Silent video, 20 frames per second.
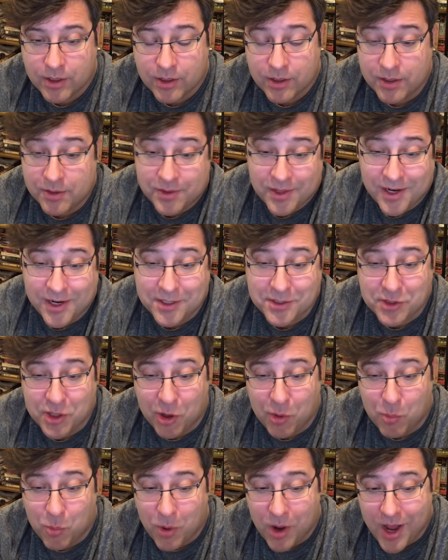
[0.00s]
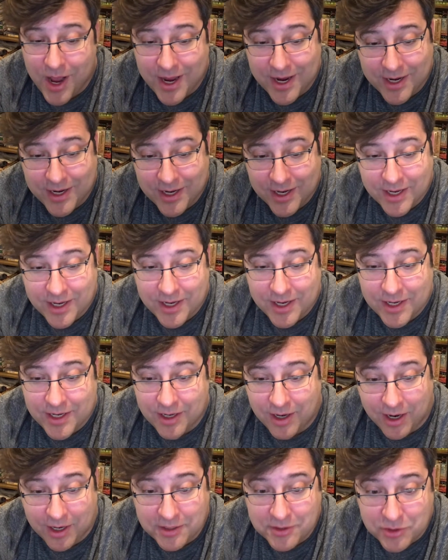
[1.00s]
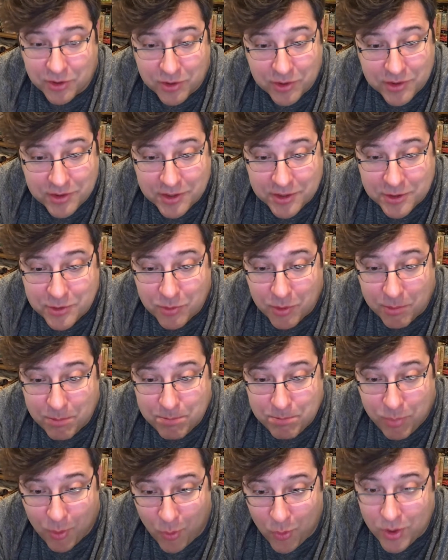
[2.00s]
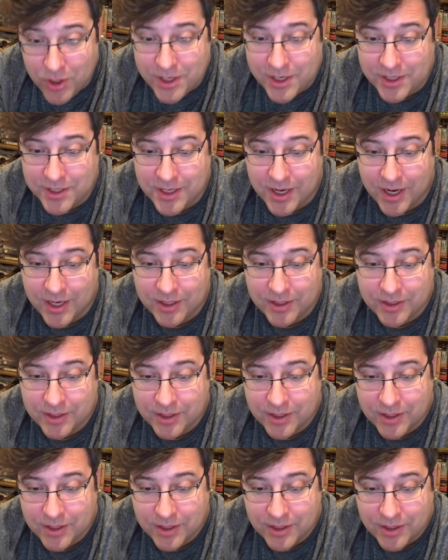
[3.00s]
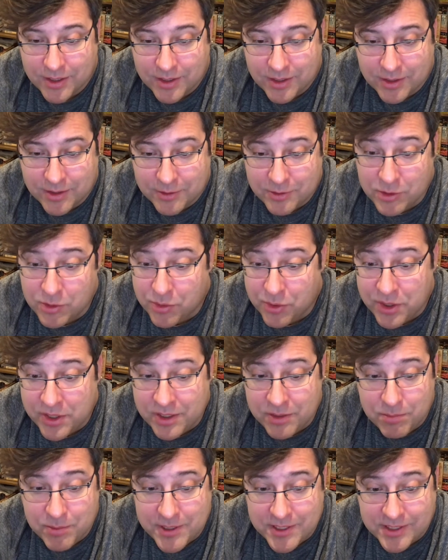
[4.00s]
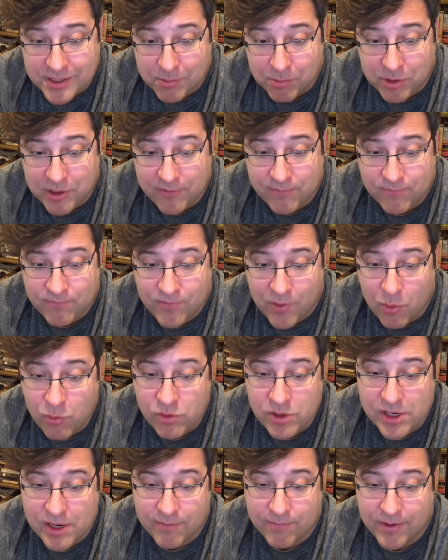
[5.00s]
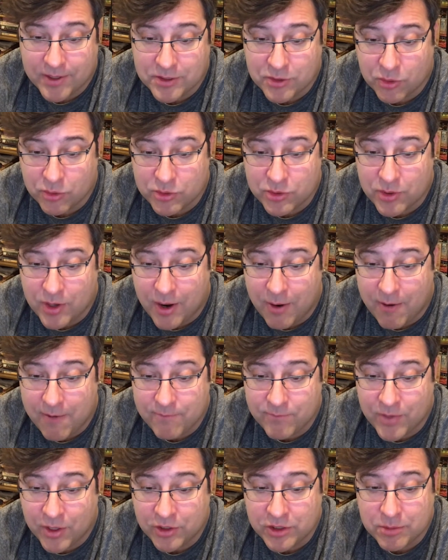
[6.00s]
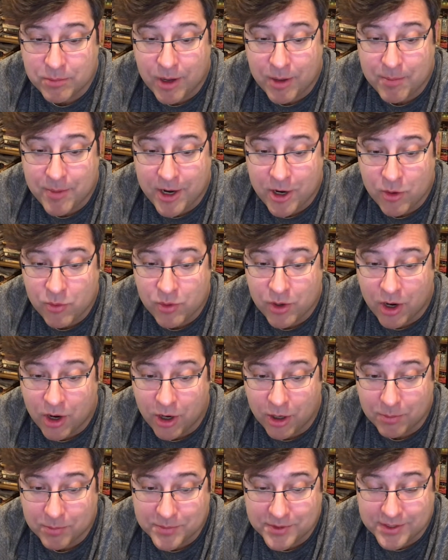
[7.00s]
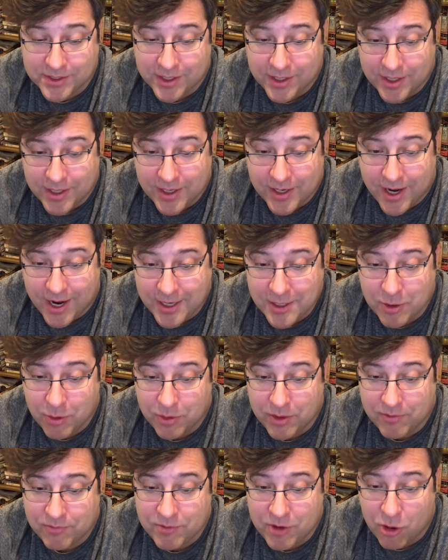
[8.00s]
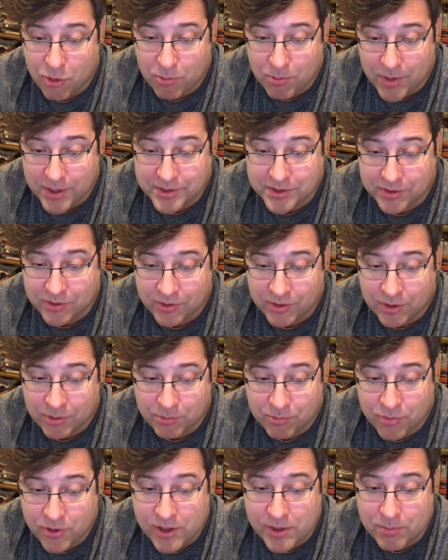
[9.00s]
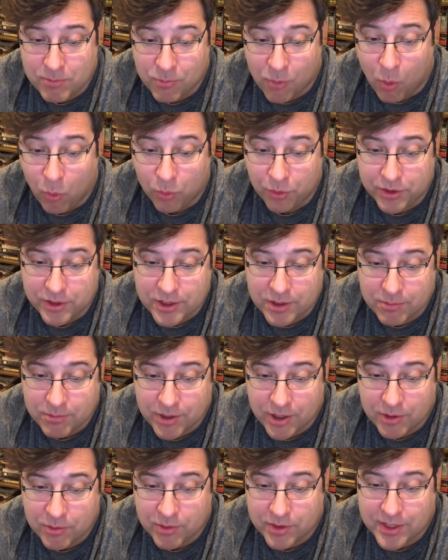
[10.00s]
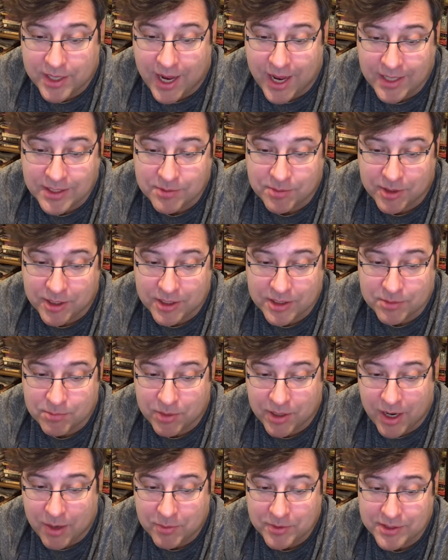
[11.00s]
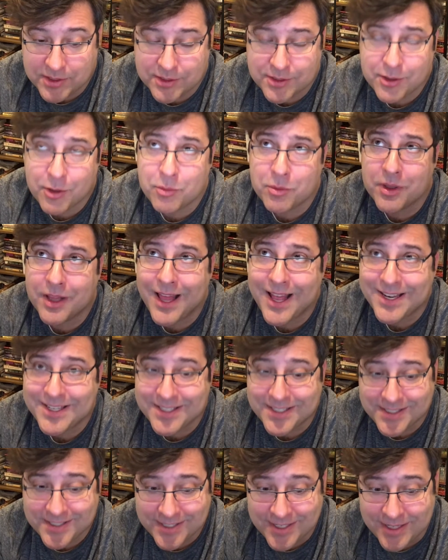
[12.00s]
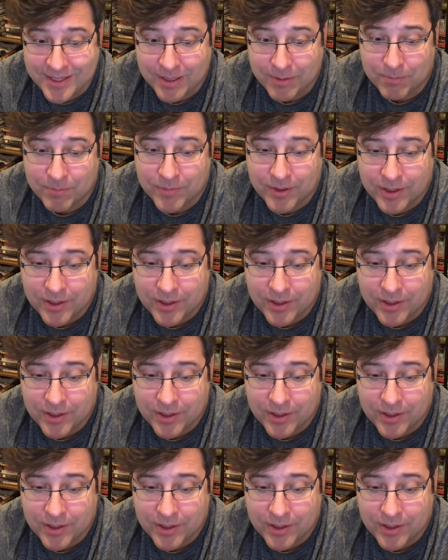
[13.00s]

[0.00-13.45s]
And then I saw why. I turned into a boy again. You'd think me simply phony if I told you how I felt about my own arms. I know they've no muscle and are pretty moldy compared with Caspian's, but I was so glad to see them.